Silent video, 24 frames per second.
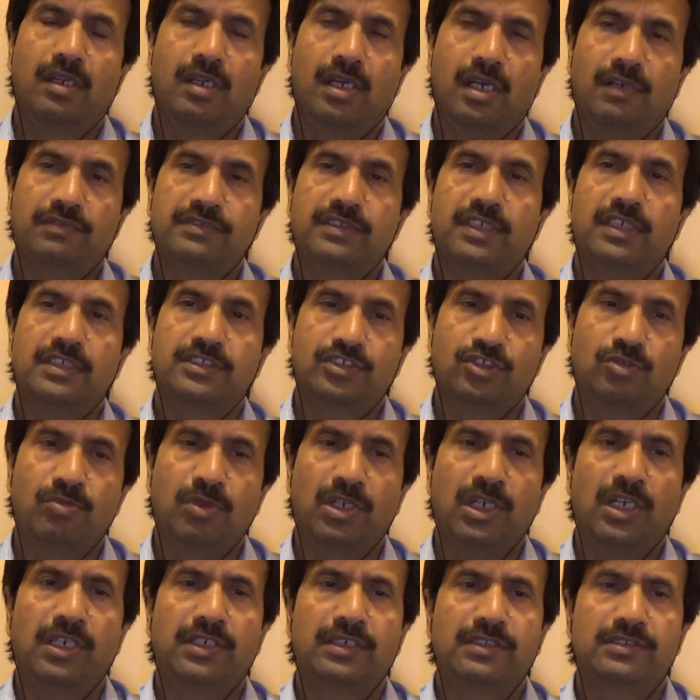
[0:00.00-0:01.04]
of the
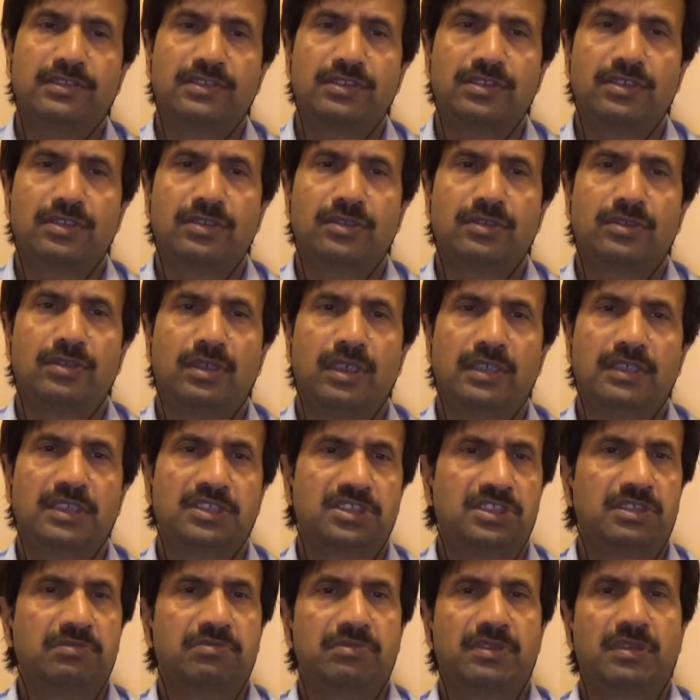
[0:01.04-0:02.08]
osteomyelitis, you know, and the
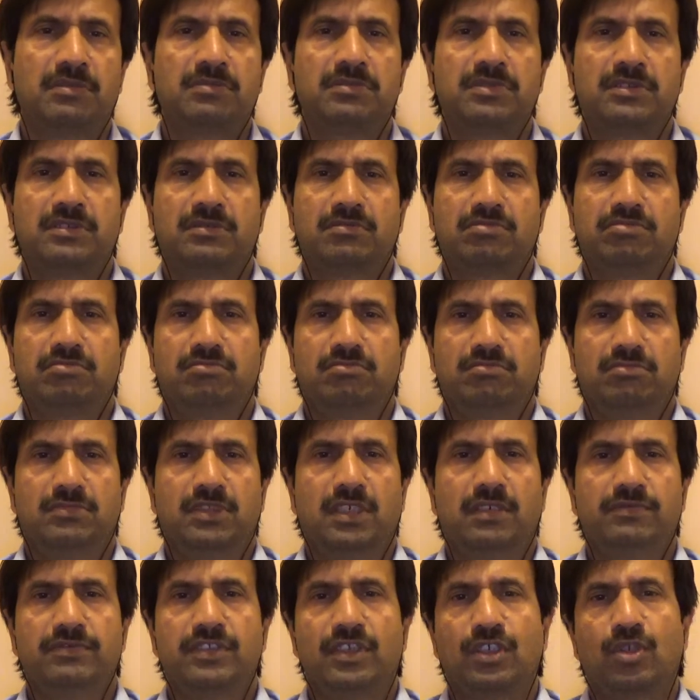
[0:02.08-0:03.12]
symptoms
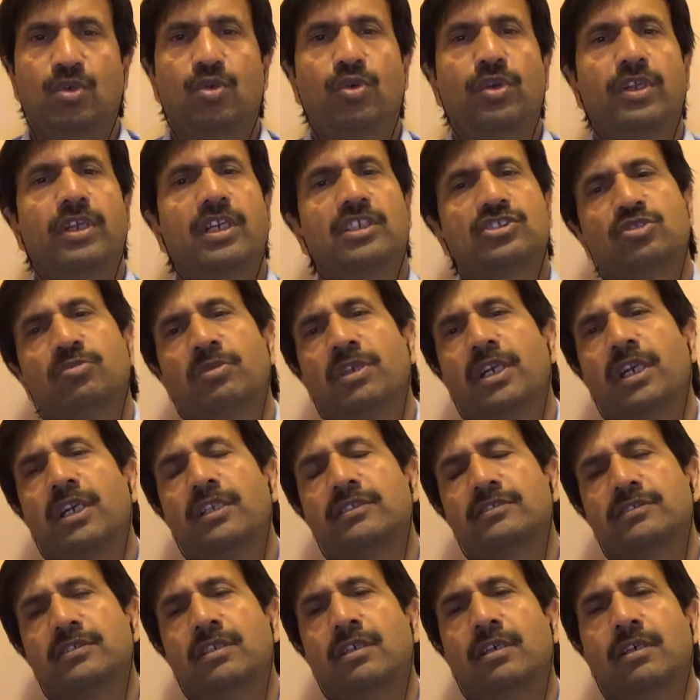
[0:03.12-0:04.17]
of the chronic
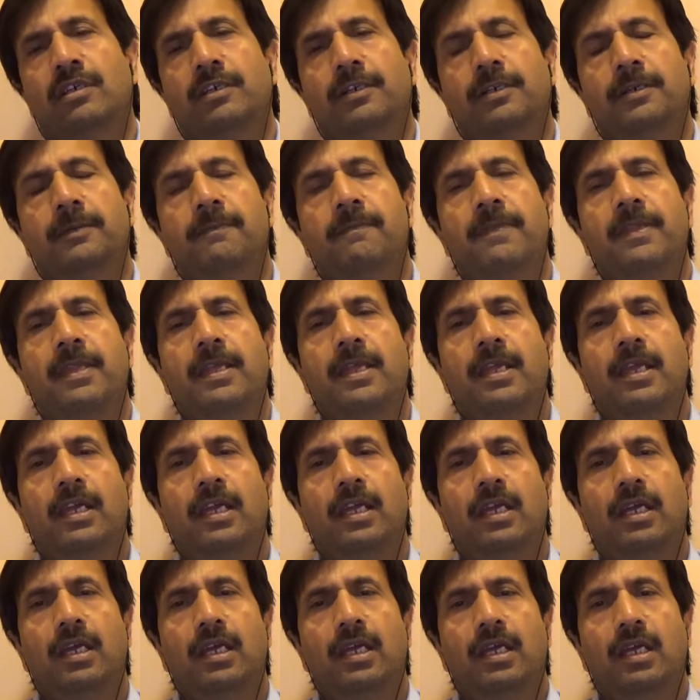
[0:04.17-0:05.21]
osteomyelitis
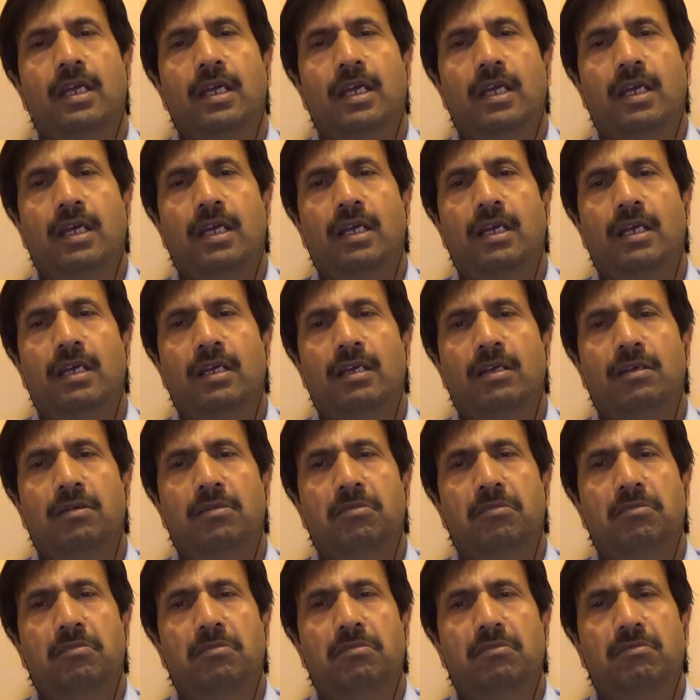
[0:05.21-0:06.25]
are uh,
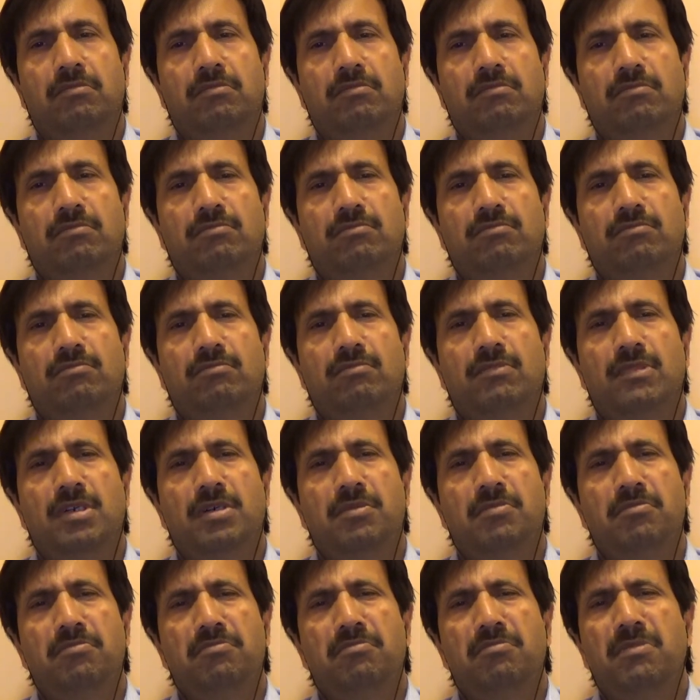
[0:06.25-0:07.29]
um,
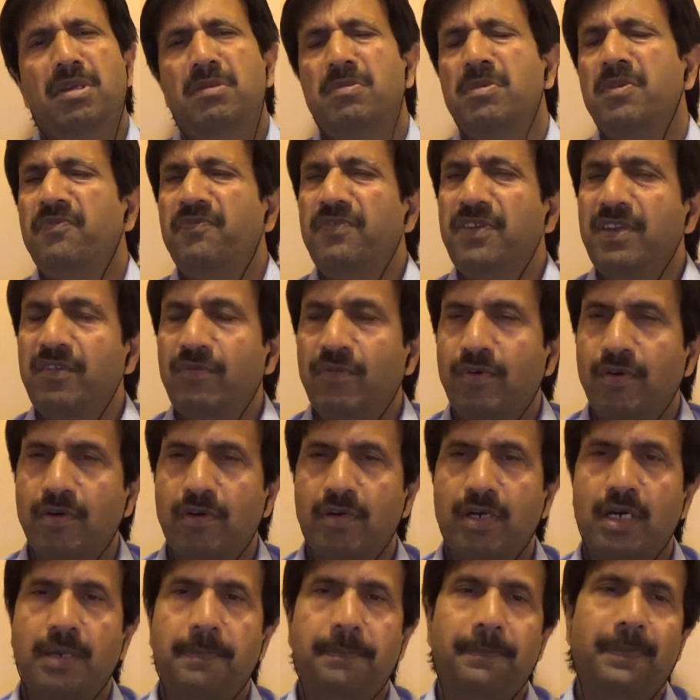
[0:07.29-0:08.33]
maybe
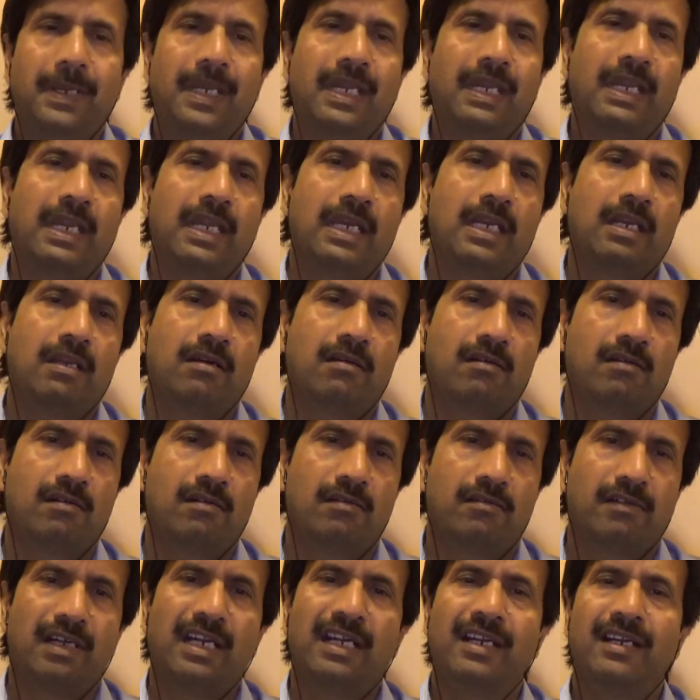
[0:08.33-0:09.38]
fever or pain or
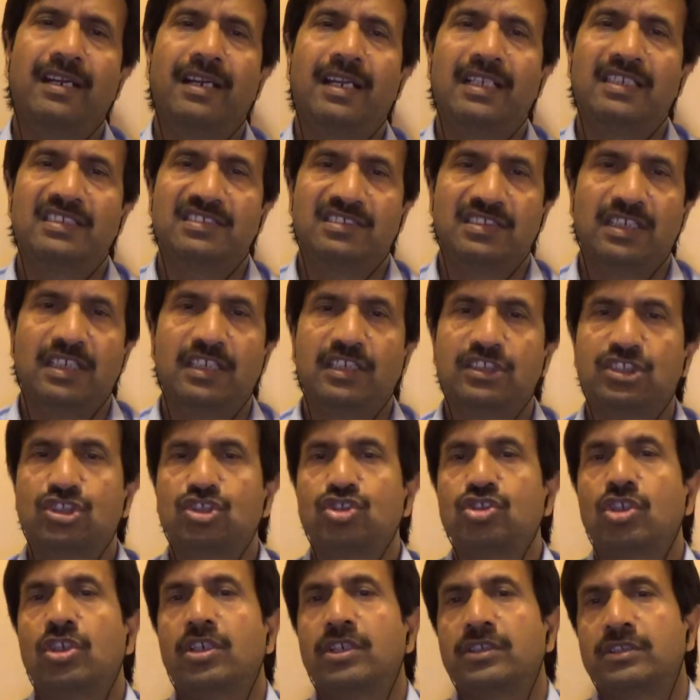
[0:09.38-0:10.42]
redness and
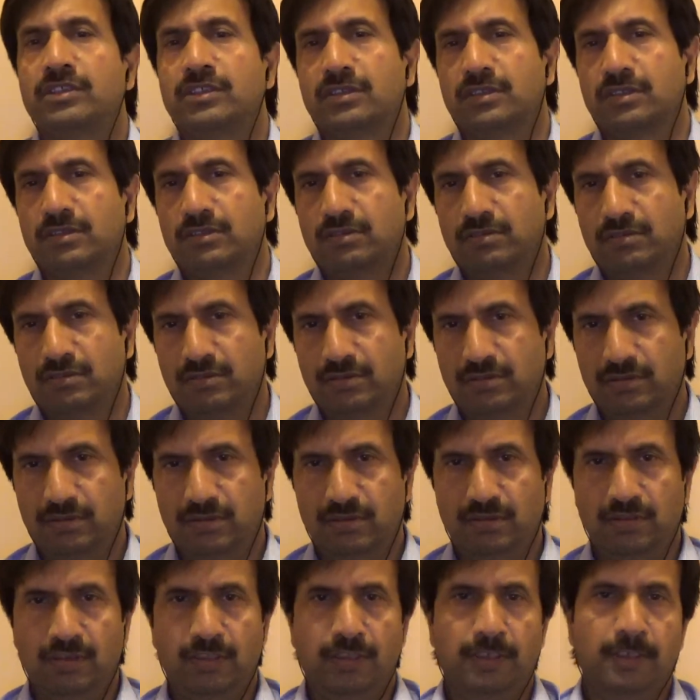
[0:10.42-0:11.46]
discharge
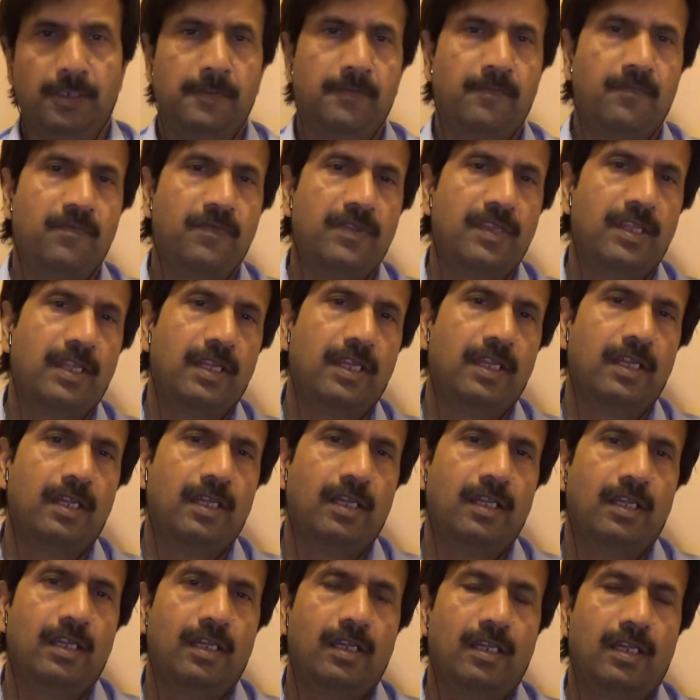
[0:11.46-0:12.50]
Hmm.
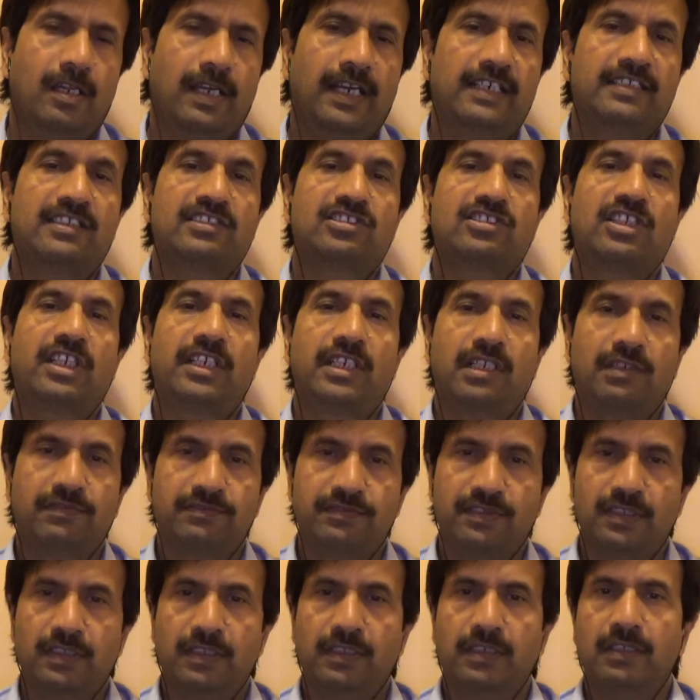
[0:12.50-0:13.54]
Uh, at the site of
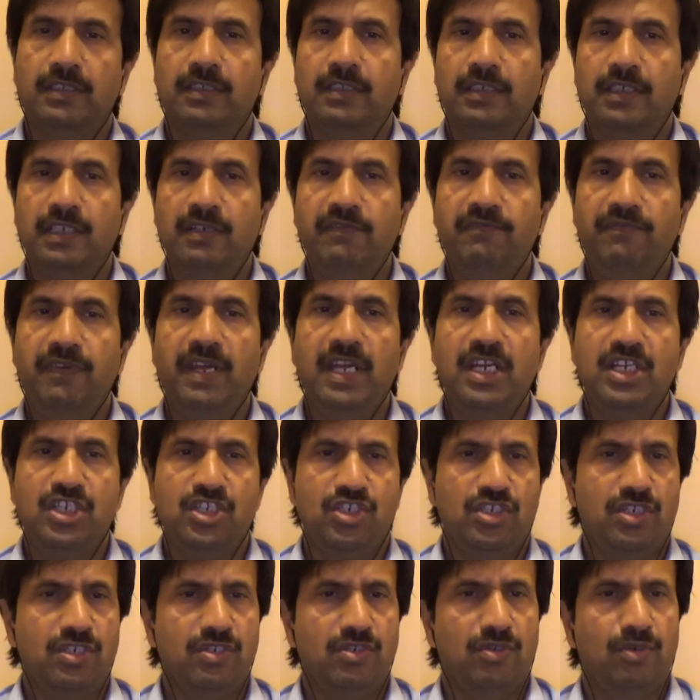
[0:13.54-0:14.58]
the
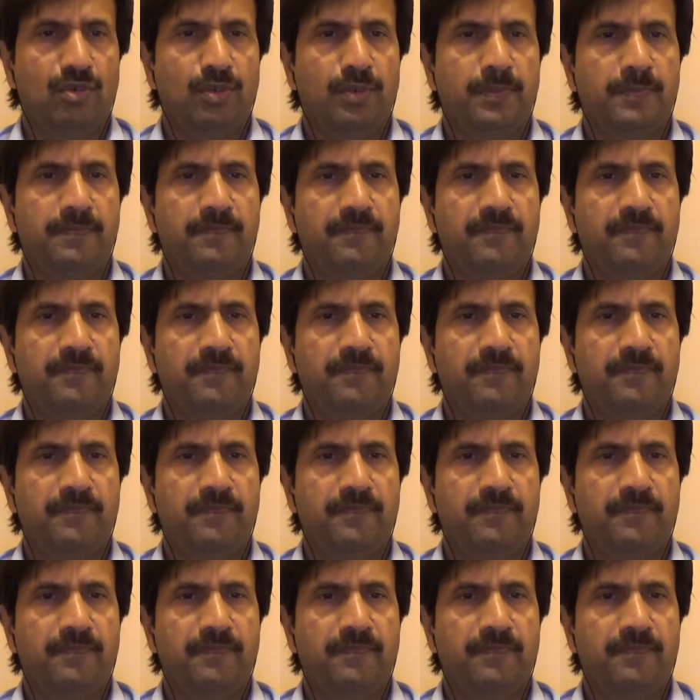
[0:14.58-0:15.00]
infection you know